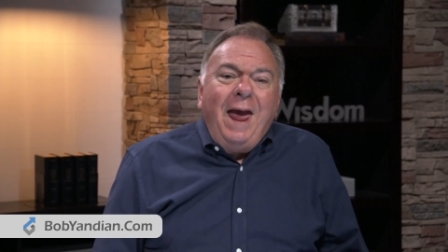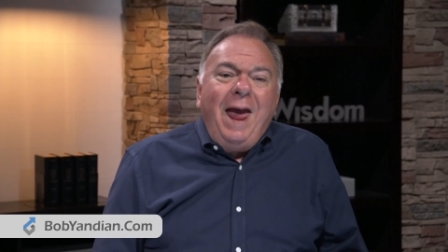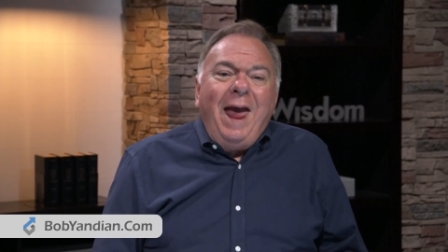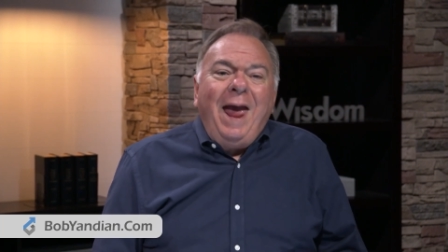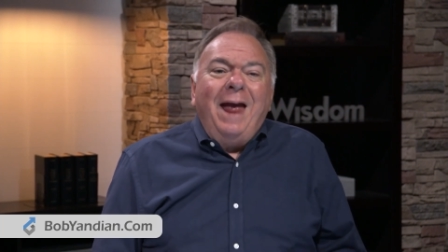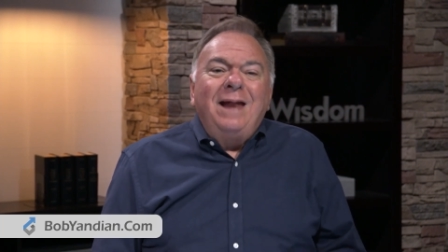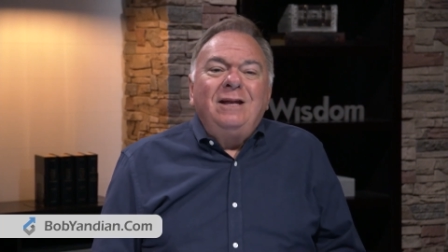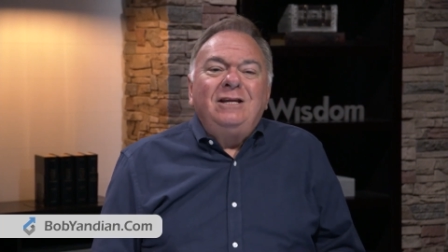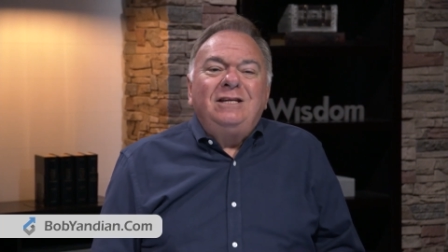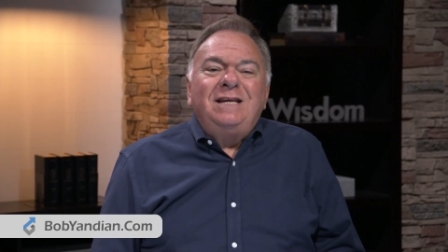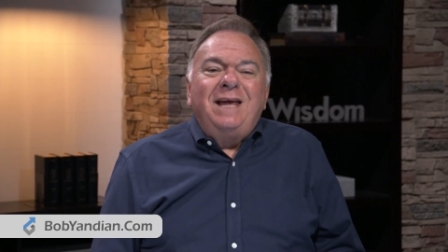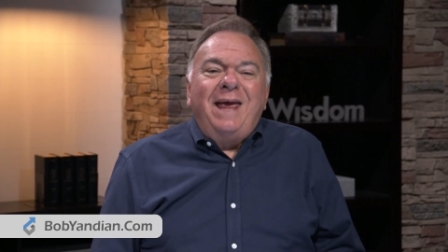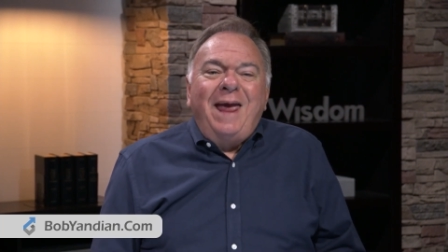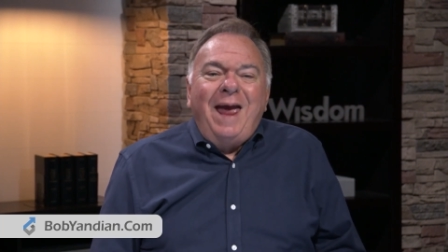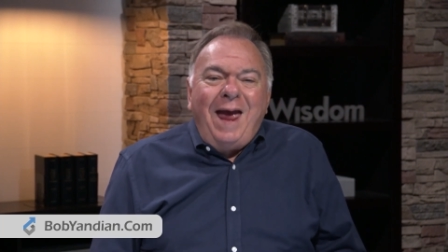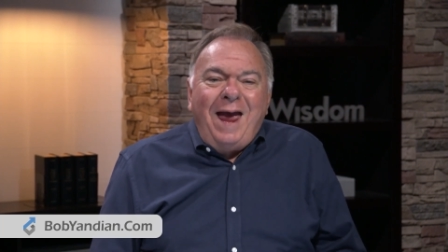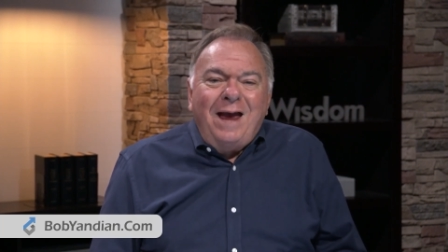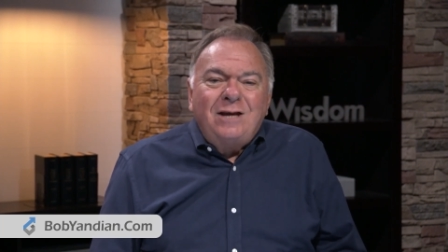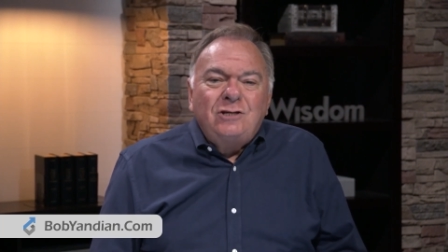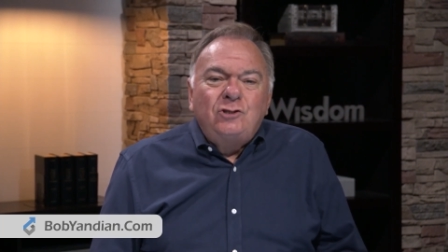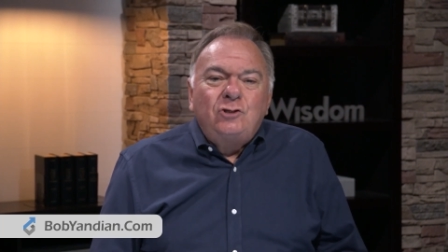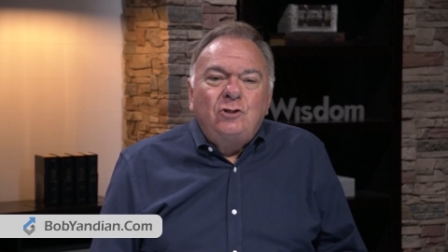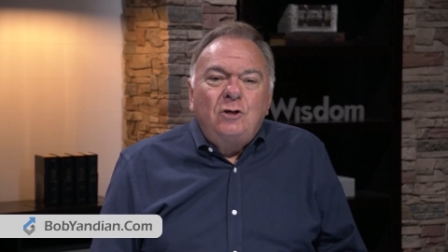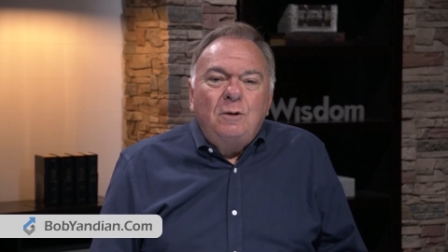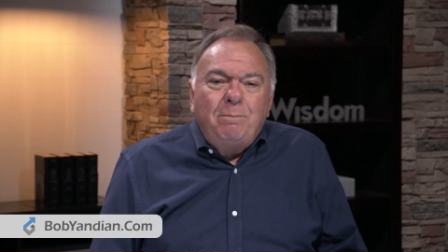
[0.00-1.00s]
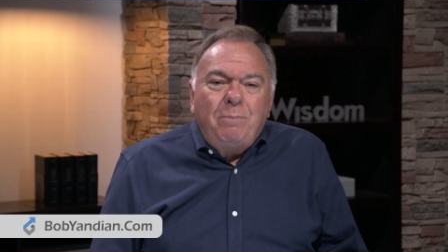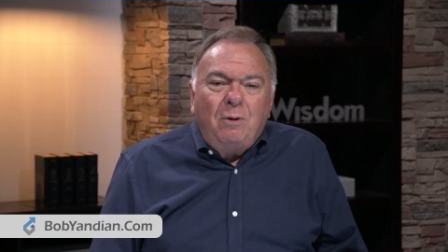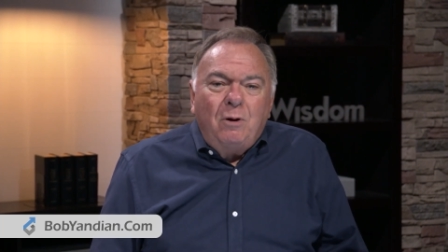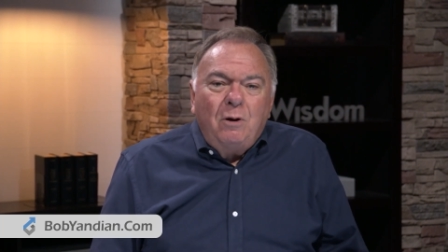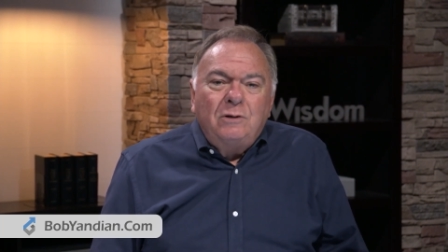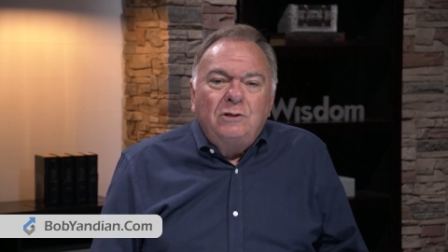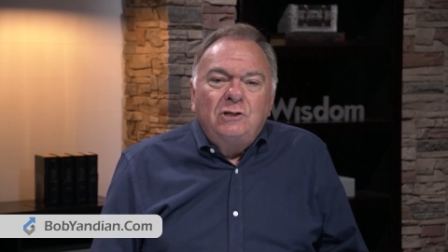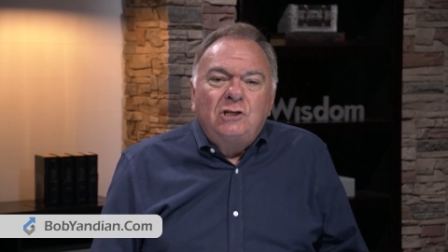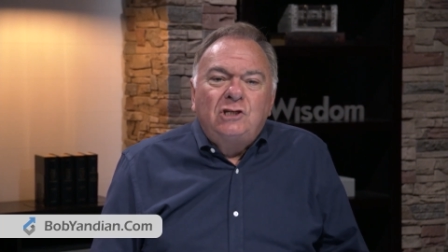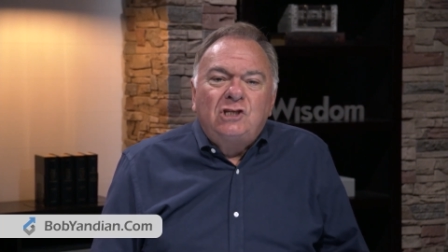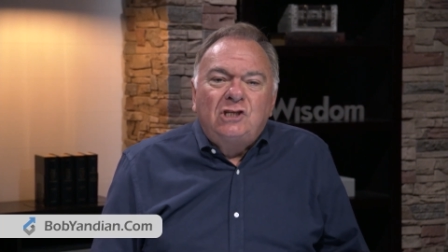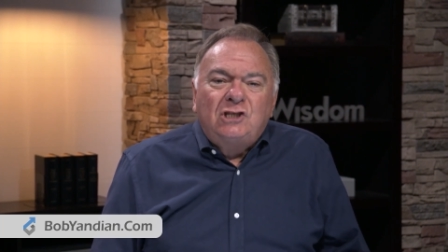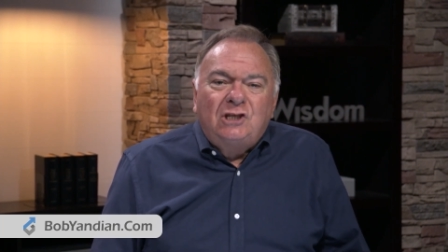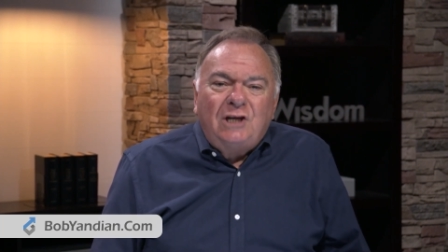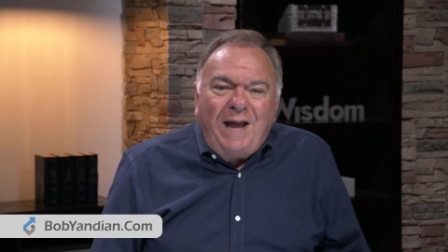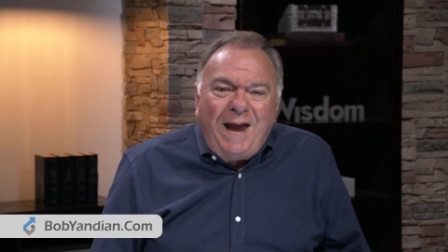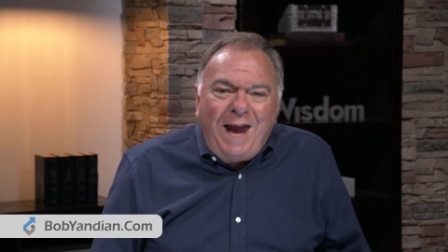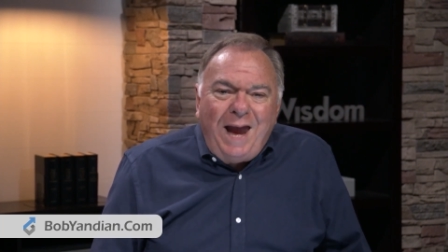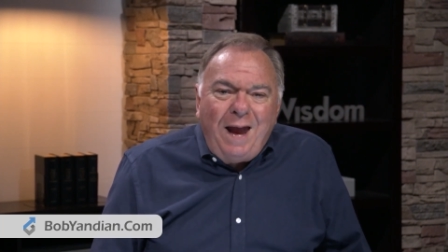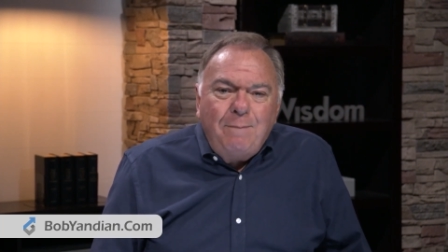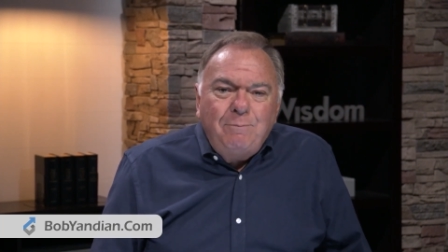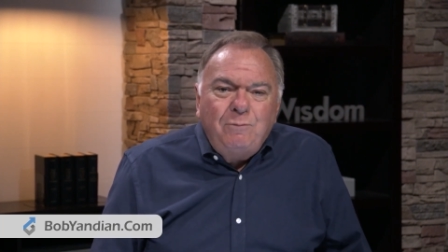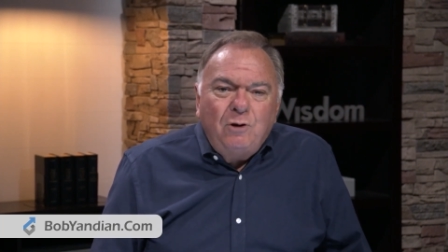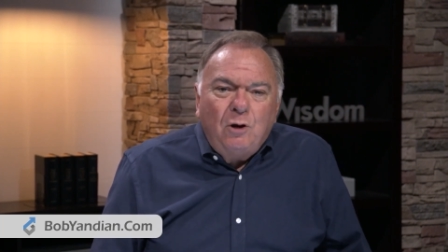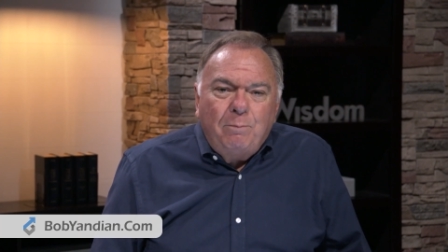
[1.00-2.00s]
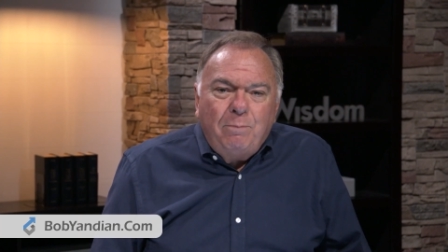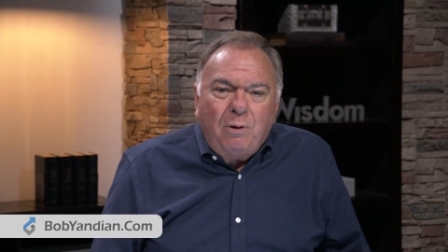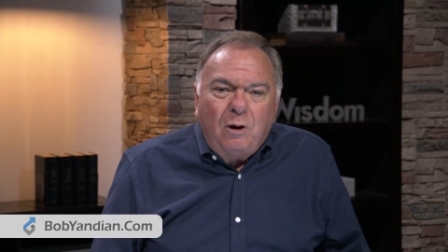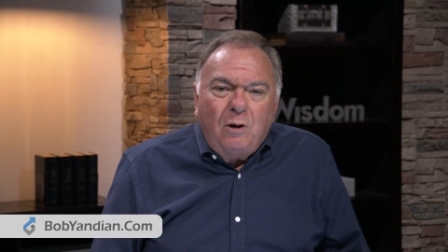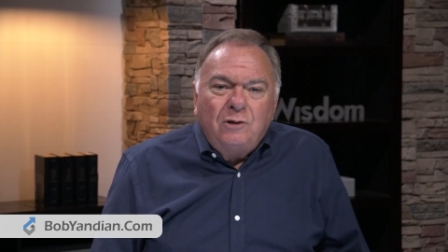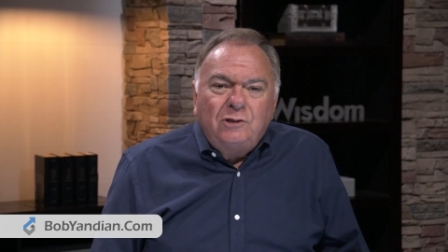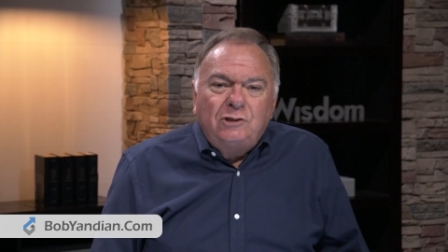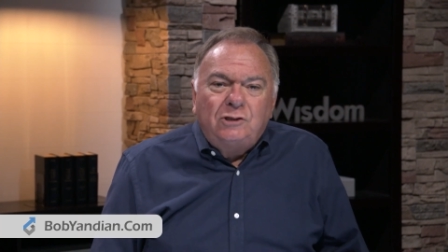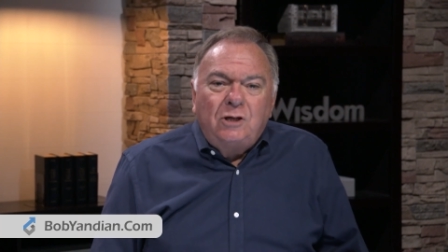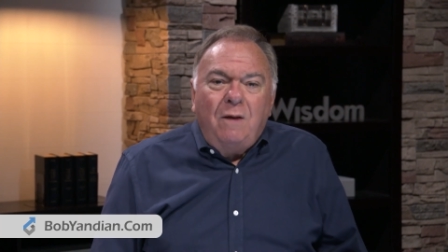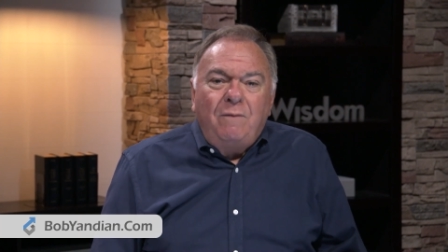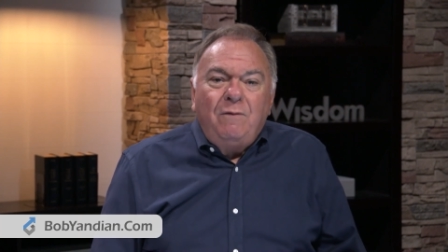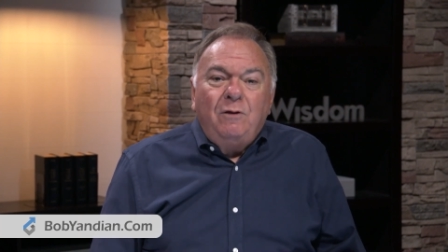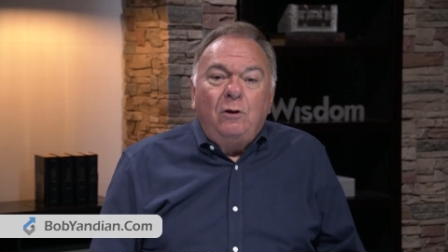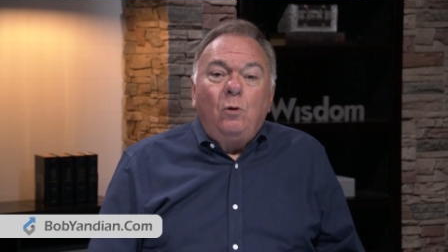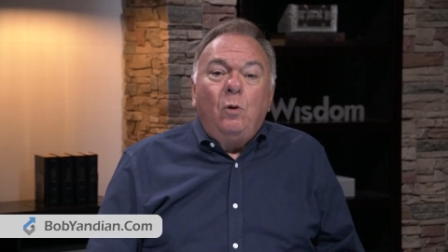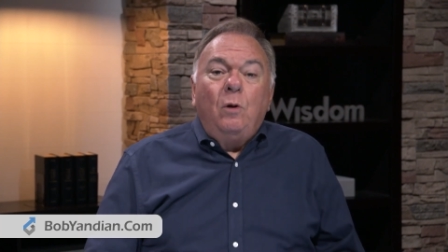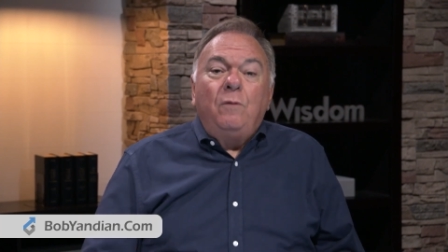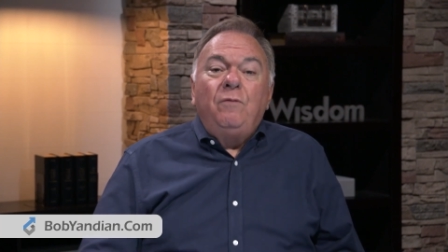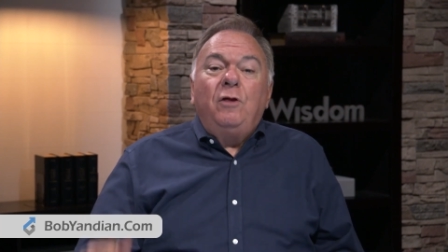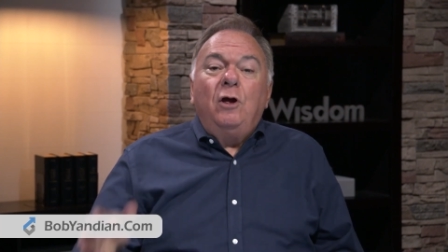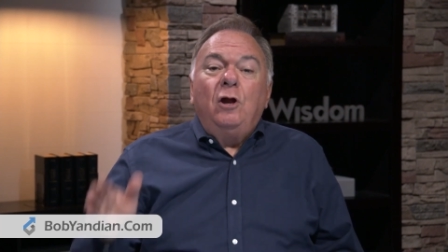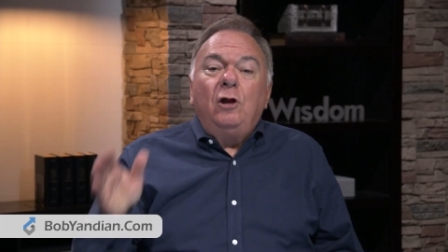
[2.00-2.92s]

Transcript: and cast your burdens, slam your burdens on the Lord.